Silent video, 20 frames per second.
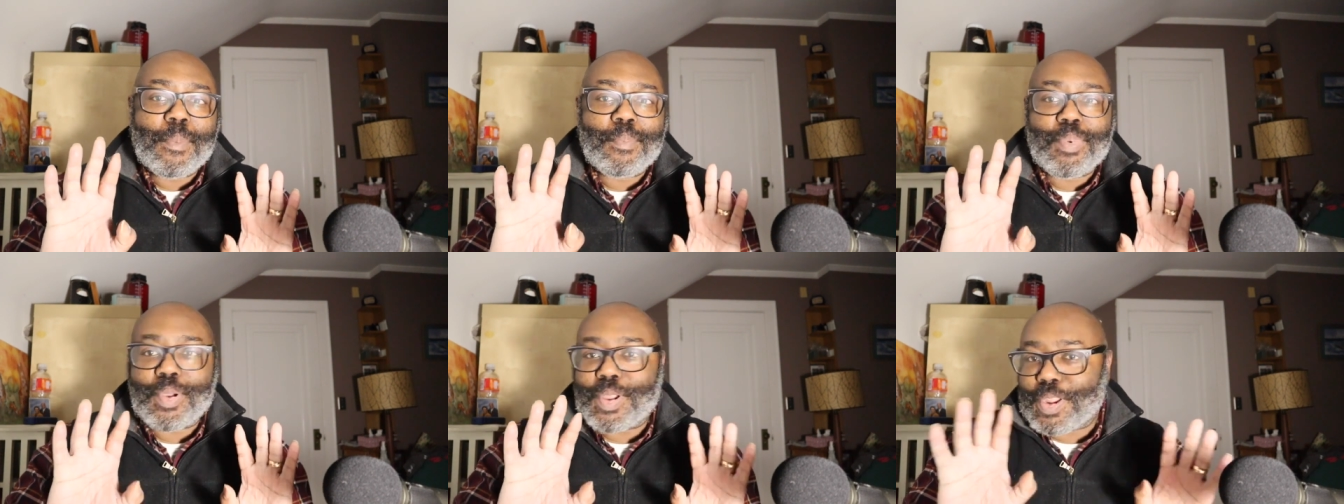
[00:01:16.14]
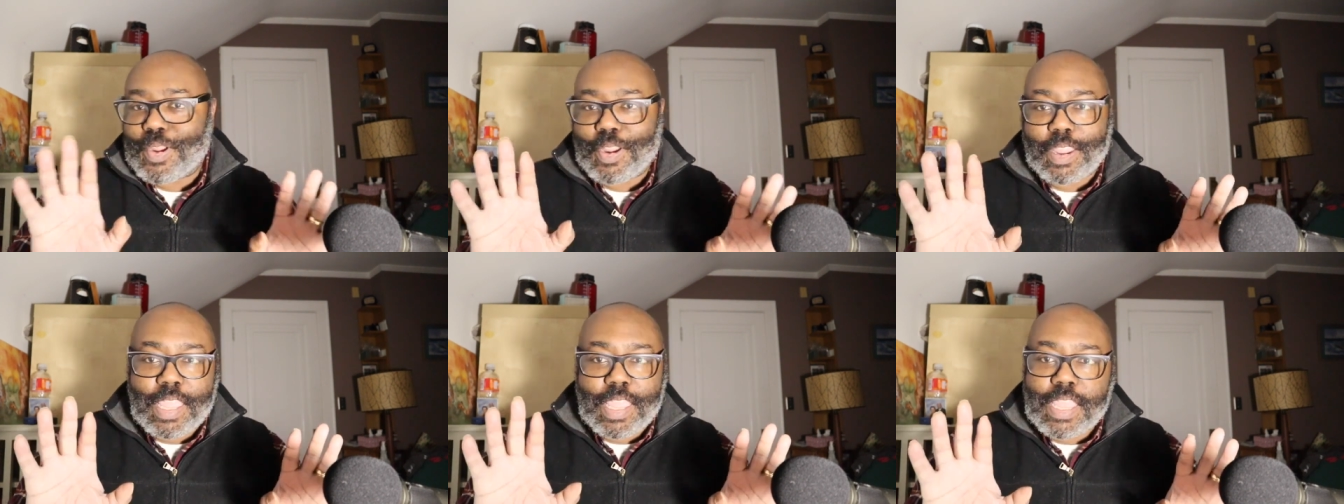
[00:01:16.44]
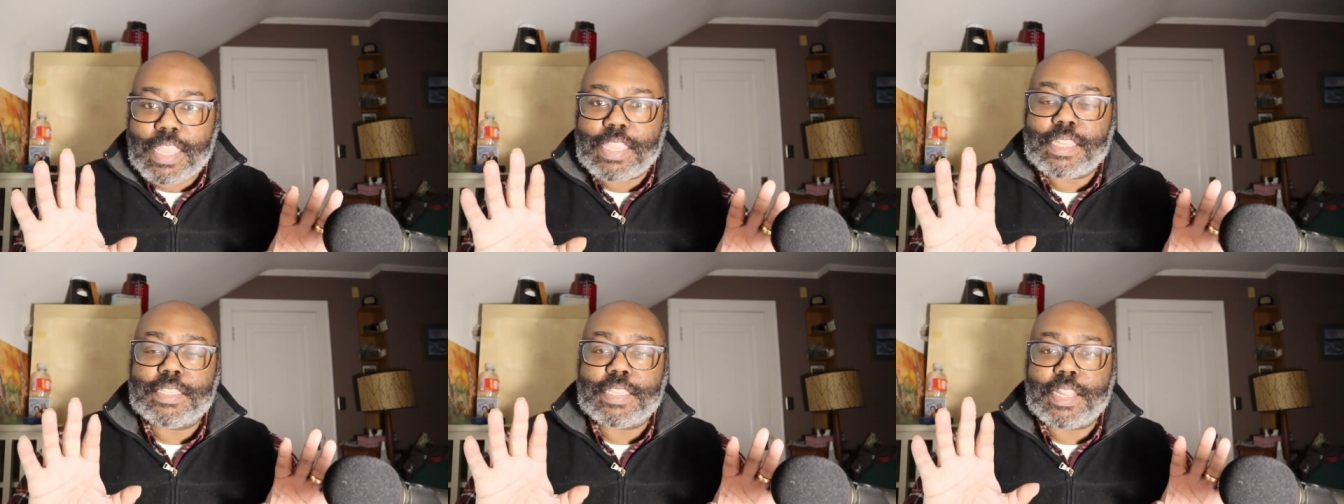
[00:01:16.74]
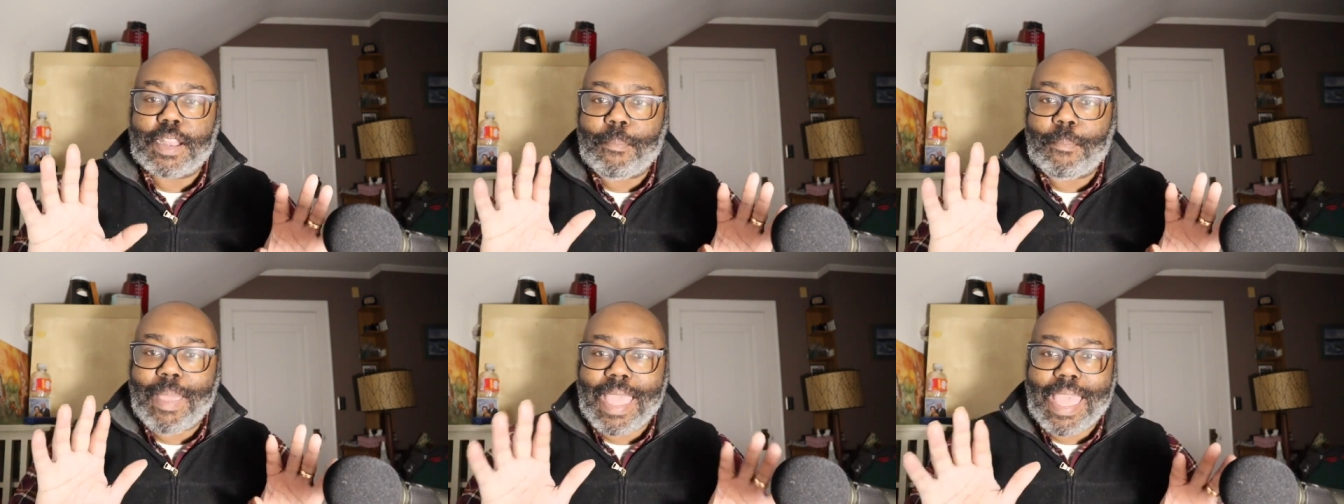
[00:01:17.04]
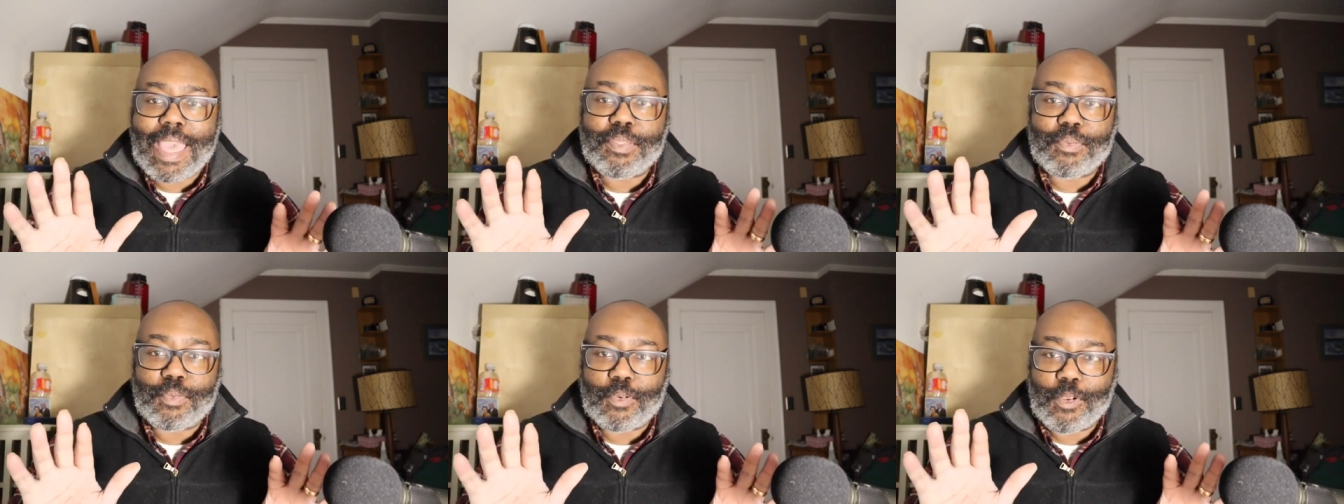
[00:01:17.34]
put your kids in a
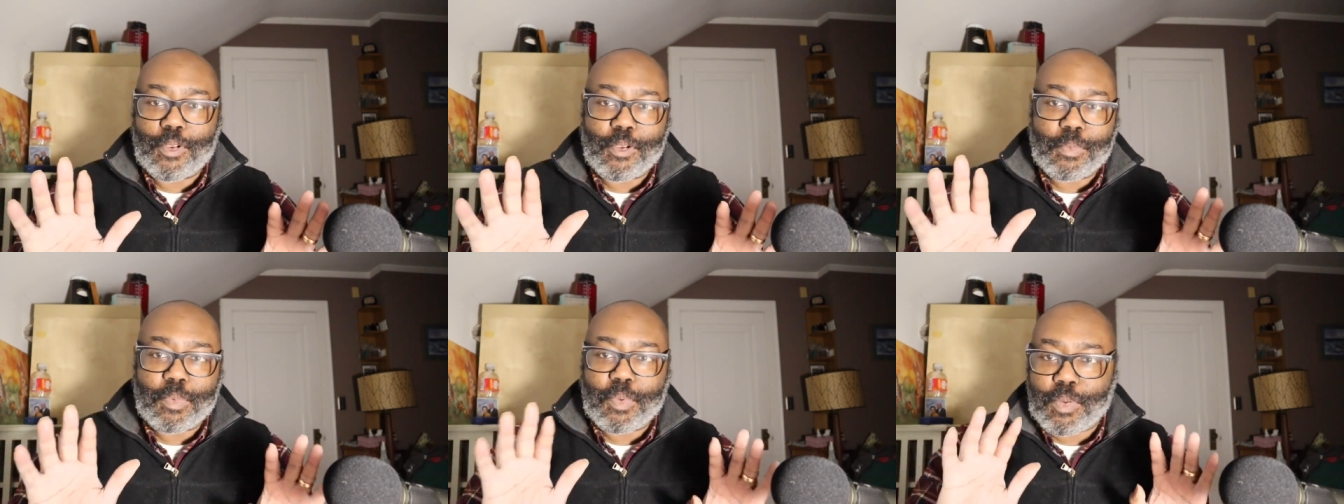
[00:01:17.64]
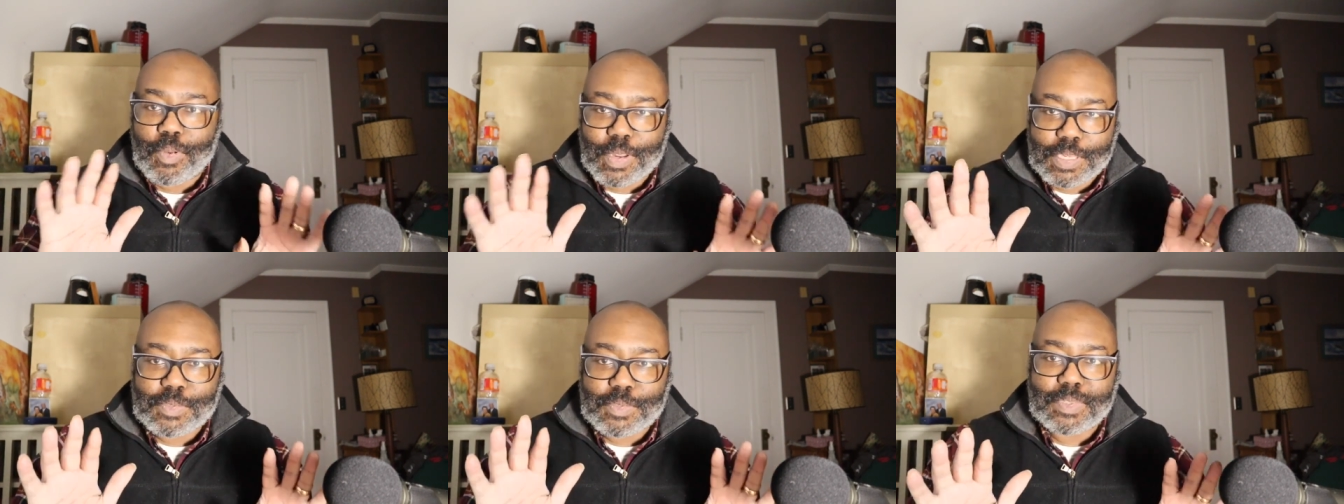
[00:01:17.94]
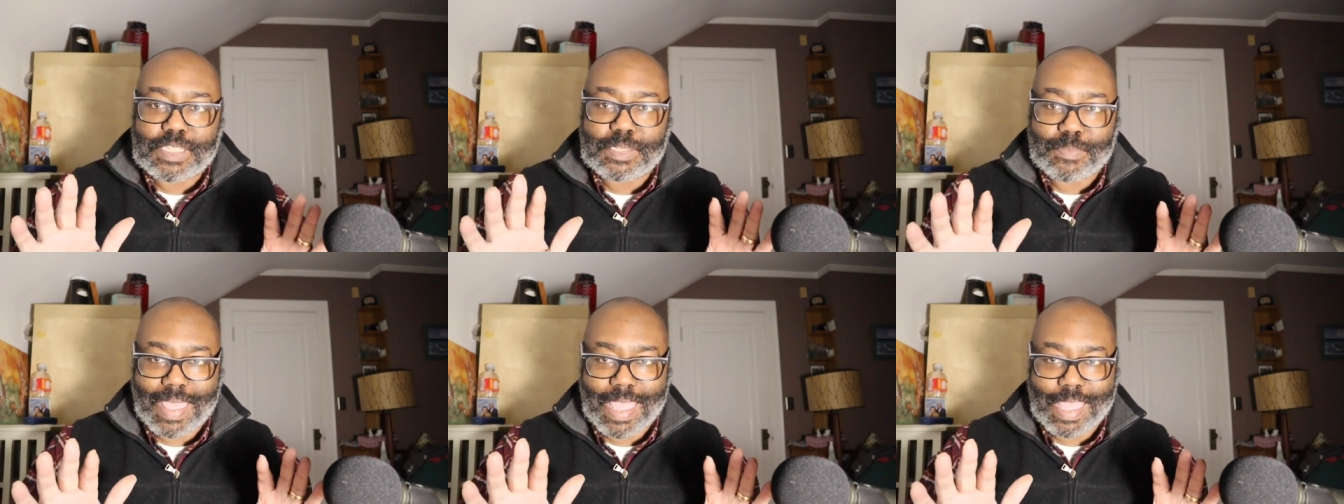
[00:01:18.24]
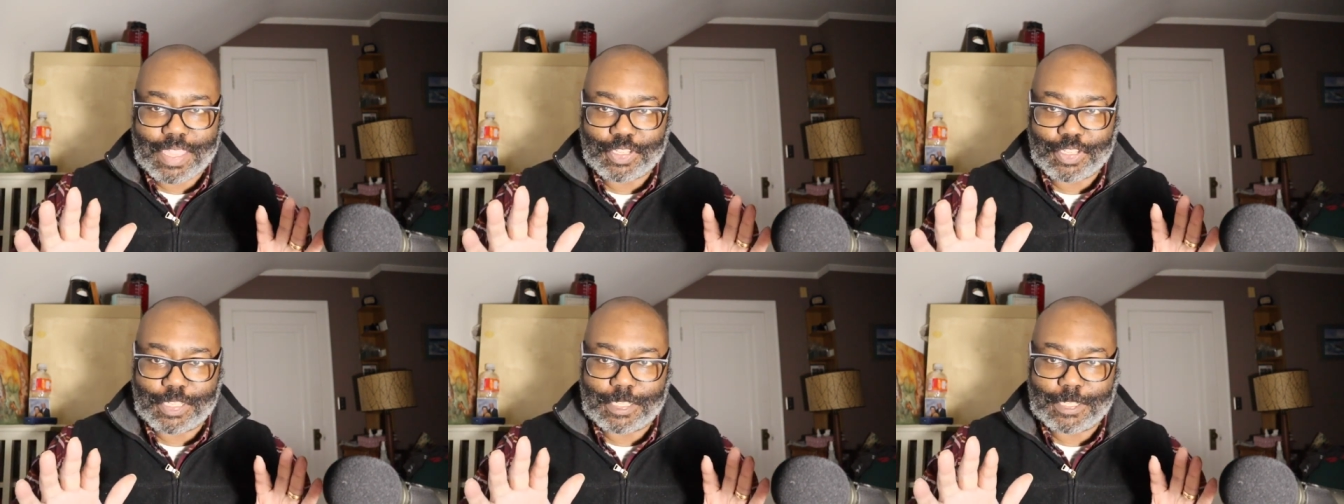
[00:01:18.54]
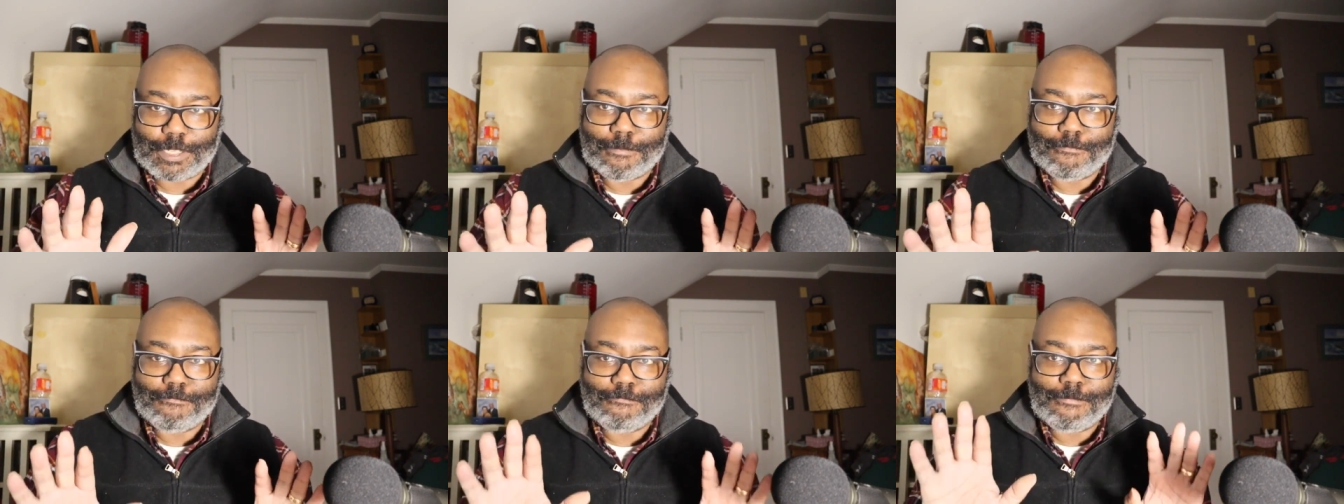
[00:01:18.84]
bathrobe Christmas
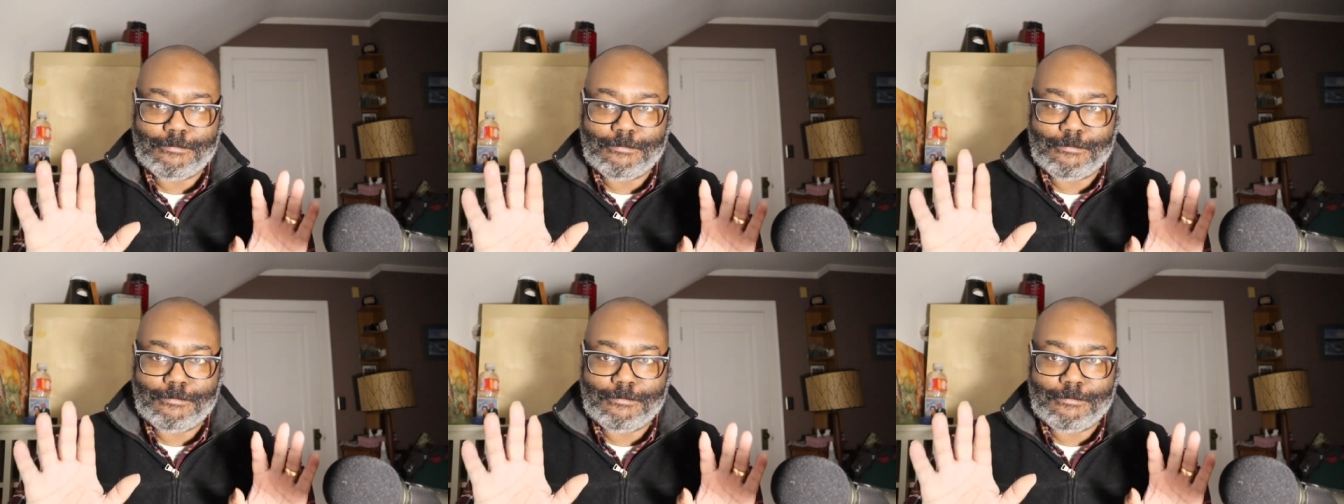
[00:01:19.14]
pageant.